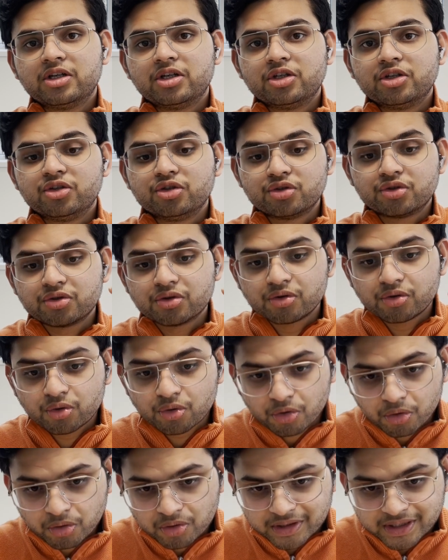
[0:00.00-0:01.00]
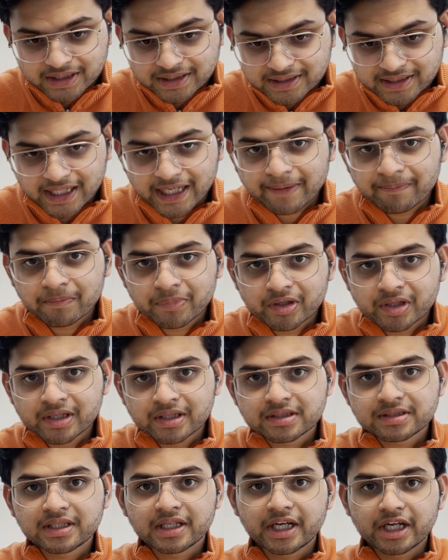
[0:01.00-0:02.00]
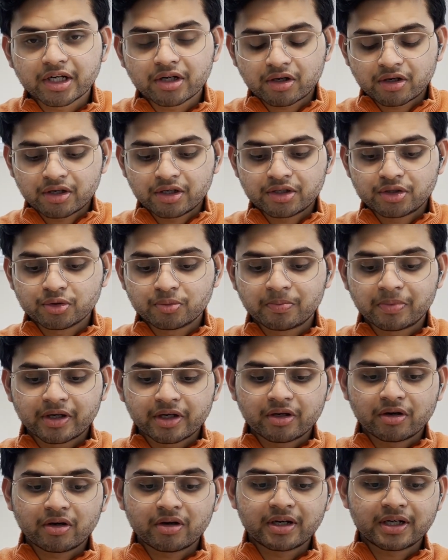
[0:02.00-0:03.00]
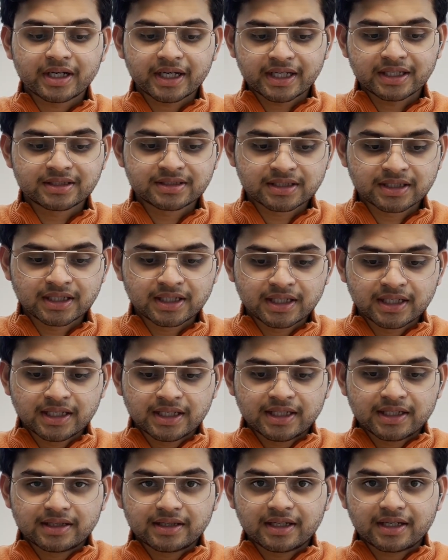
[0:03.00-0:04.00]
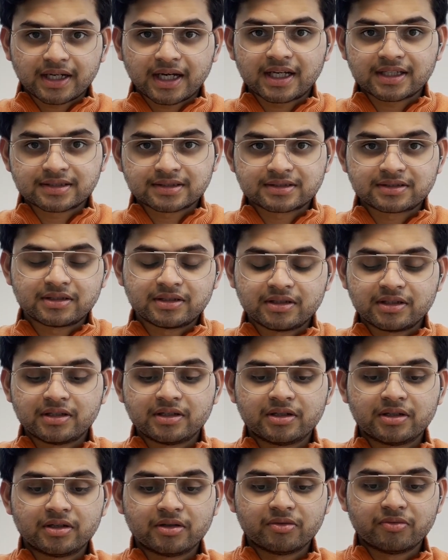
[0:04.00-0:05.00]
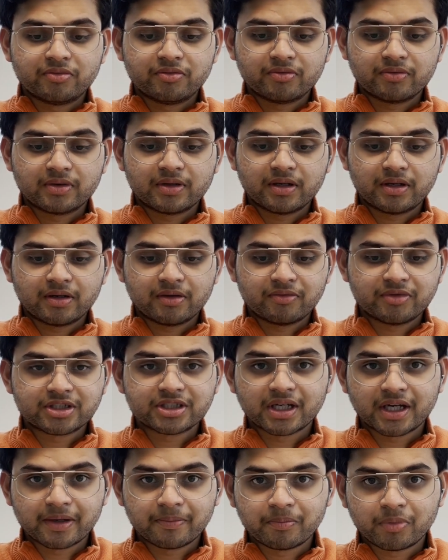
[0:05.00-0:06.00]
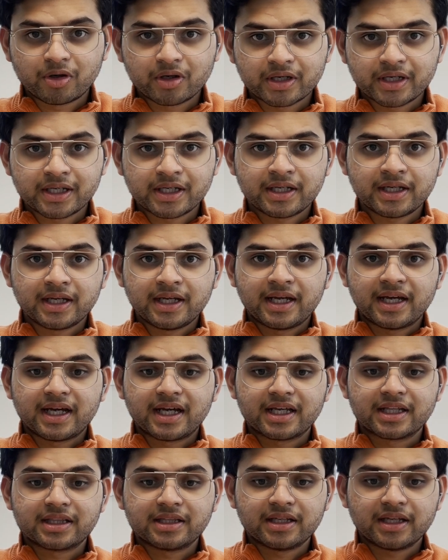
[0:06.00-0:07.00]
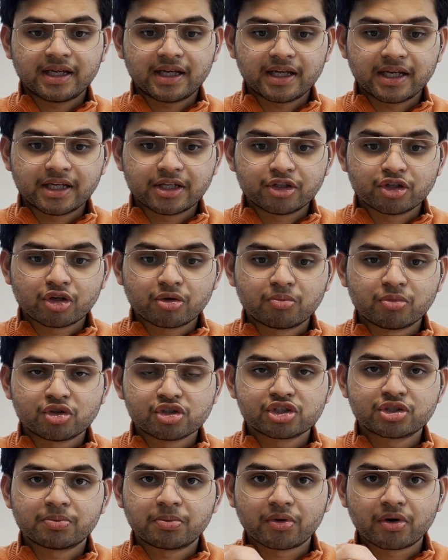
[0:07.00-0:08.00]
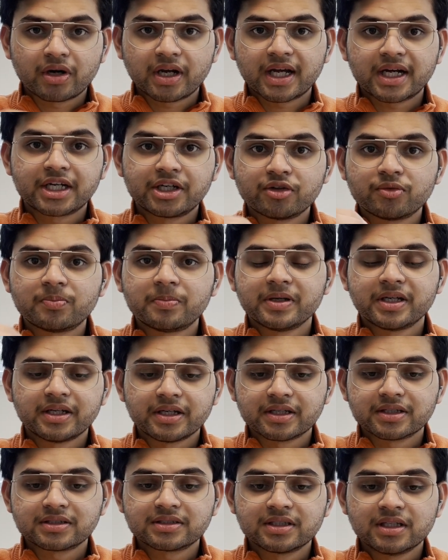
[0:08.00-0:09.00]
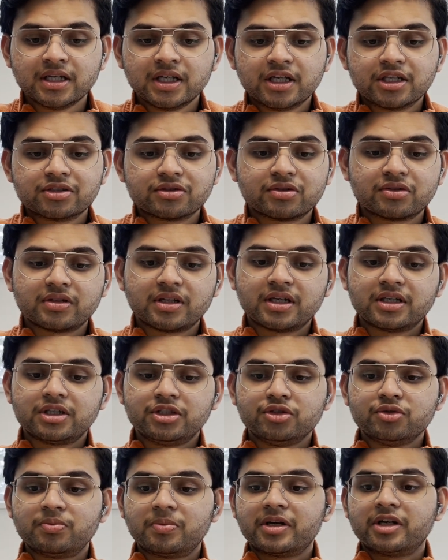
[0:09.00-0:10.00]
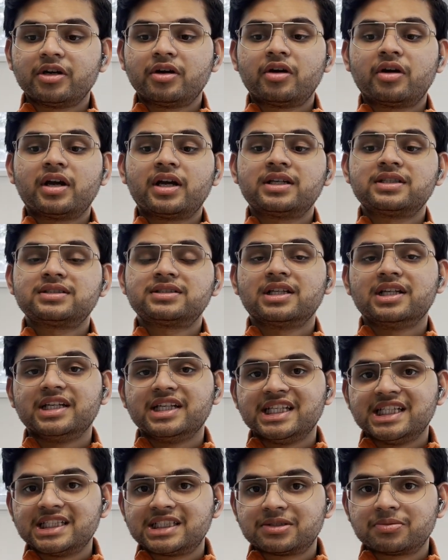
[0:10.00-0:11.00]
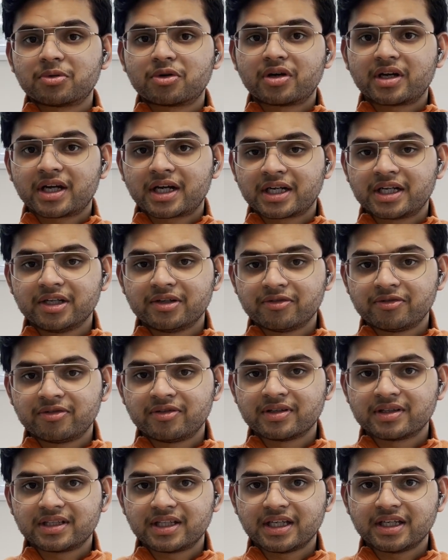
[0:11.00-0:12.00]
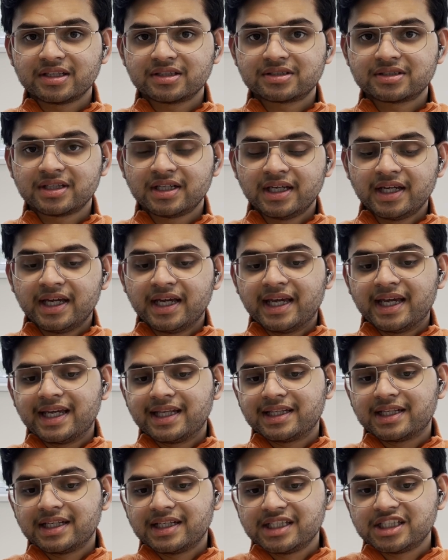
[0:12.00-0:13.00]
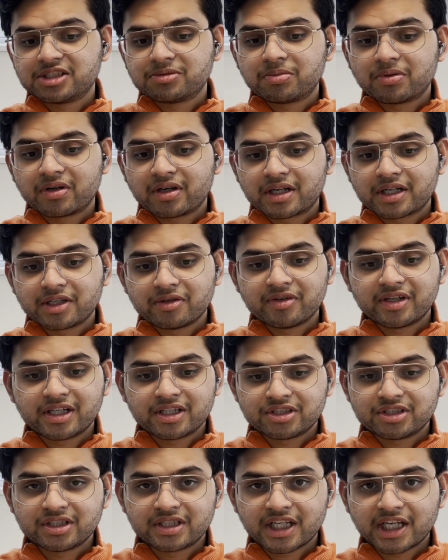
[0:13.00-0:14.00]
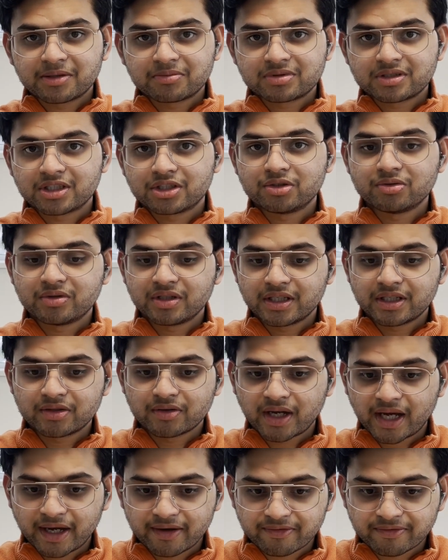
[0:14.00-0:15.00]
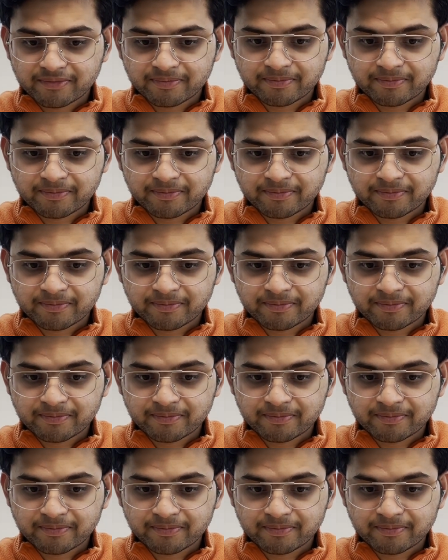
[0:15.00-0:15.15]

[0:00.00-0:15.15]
You should know these time periods in order to prioritize the tasks which are important in your most productive periods, so that you prioritize the least productive things in the least productive energy times that you need to have.